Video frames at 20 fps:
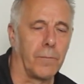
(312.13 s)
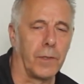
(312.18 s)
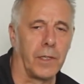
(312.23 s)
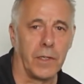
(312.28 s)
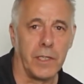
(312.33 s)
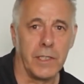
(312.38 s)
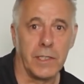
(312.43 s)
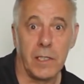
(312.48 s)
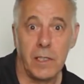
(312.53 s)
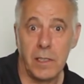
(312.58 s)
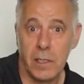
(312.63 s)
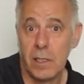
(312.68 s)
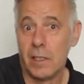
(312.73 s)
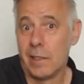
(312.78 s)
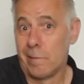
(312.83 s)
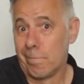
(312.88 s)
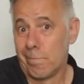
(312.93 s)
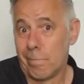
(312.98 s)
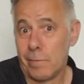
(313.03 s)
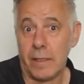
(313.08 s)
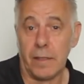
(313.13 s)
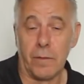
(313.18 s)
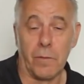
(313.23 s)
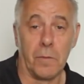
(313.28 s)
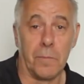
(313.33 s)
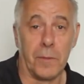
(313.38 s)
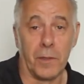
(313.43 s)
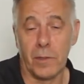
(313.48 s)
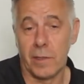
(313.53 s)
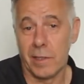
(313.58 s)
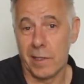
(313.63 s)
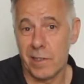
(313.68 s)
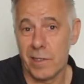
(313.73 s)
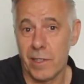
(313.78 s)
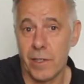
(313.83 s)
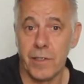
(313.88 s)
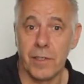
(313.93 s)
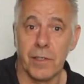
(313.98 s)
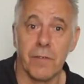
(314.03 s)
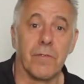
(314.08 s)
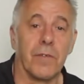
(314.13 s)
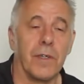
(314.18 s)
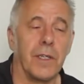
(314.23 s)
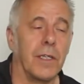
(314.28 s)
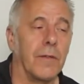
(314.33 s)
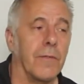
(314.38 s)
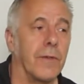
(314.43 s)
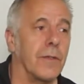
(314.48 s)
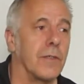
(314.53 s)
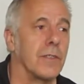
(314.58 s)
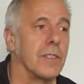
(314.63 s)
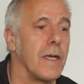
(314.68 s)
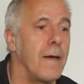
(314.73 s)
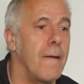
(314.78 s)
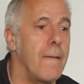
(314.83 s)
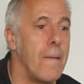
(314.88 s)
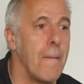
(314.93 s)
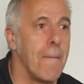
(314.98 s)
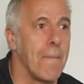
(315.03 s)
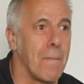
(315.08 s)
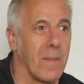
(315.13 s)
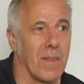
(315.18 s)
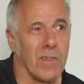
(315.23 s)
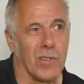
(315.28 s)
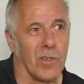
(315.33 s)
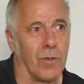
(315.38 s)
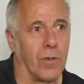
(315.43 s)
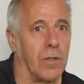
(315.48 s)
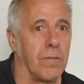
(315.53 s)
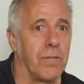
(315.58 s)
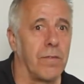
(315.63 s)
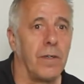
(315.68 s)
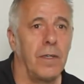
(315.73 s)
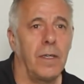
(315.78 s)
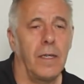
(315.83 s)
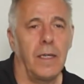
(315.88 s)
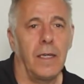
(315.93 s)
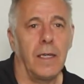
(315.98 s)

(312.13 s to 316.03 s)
crazy. They were about an eccentric friend of ours, sort of.